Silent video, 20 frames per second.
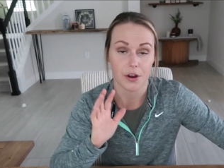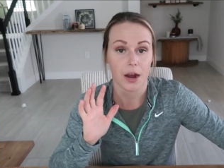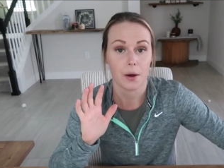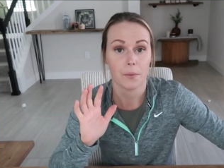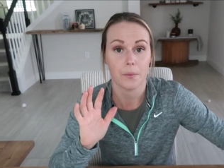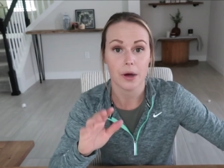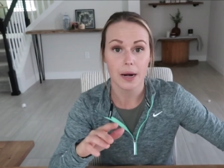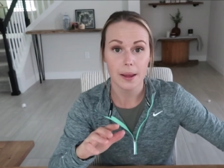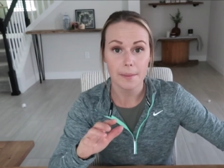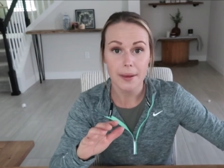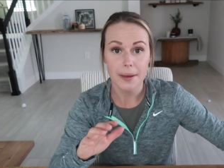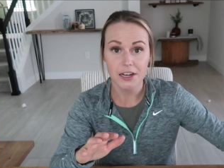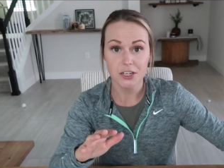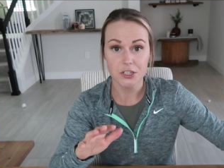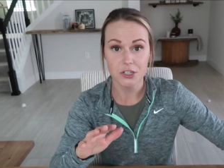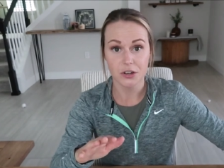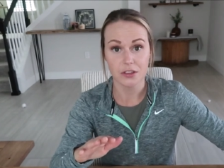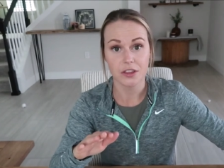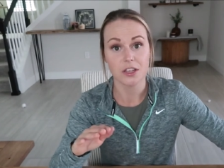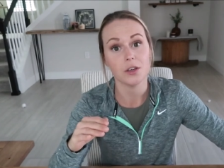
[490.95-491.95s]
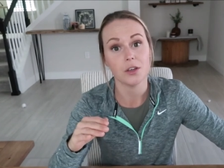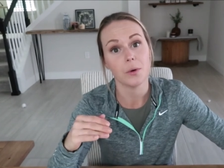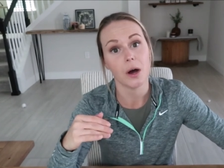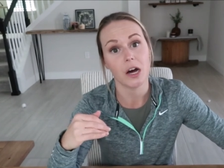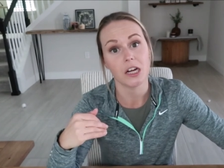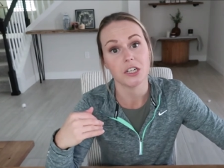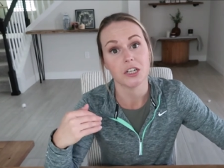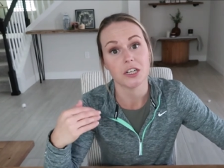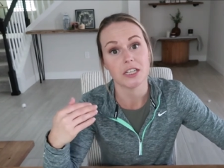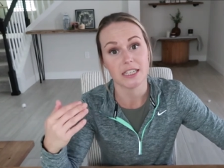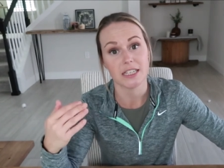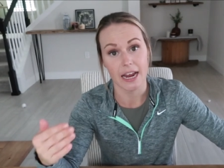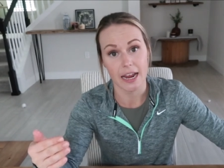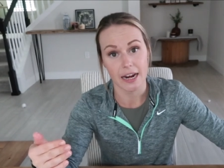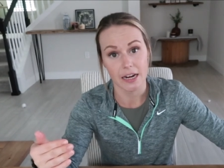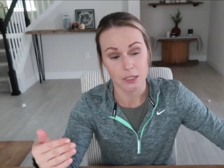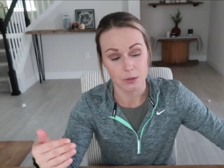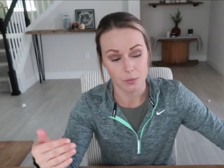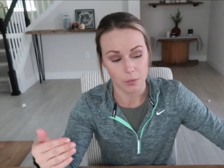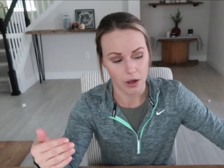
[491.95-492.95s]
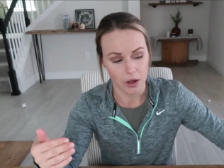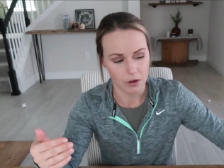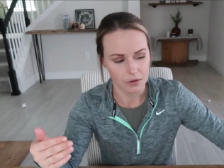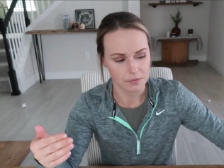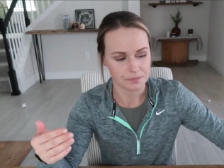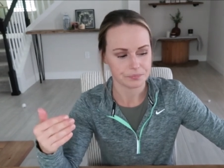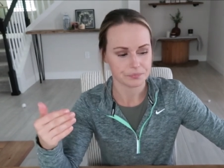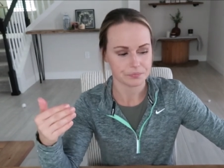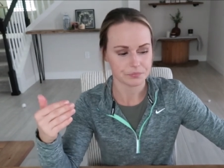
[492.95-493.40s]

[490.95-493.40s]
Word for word: I wanna make sure that you understand as well